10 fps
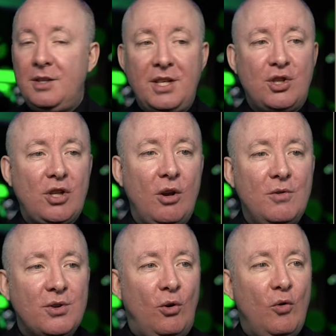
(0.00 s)
This
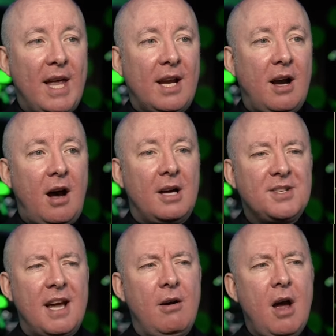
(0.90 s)
shows all their cars.
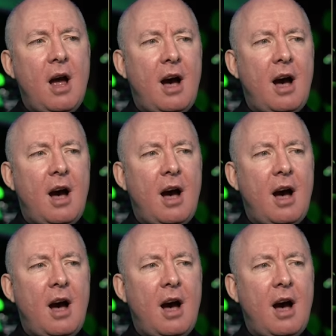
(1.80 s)
Now,